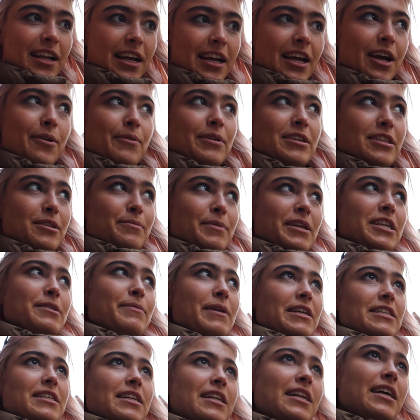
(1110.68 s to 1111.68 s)
like I went to the beach
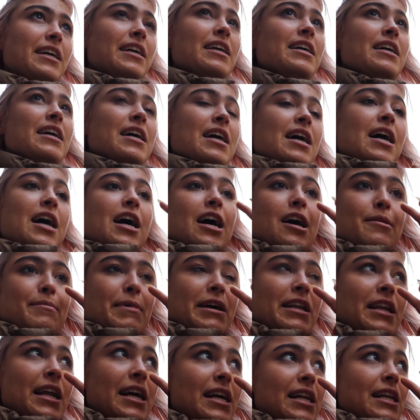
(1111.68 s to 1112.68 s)
basically,
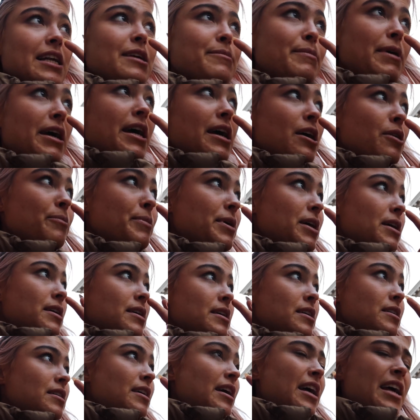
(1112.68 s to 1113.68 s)
and that cleared my hair a bit.
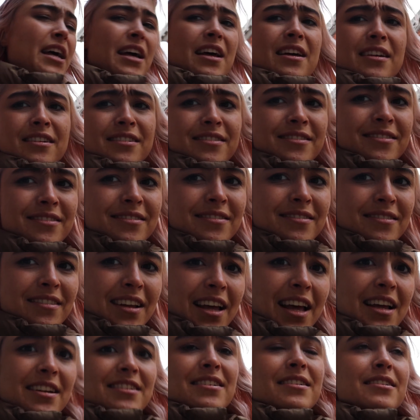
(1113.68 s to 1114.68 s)

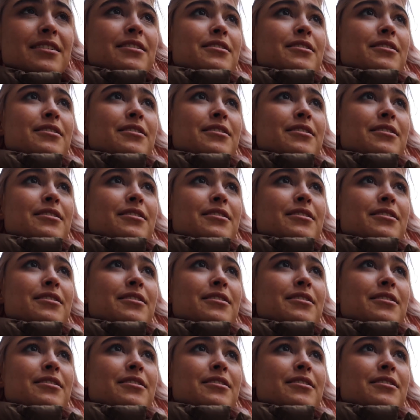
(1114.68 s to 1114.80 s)
Head.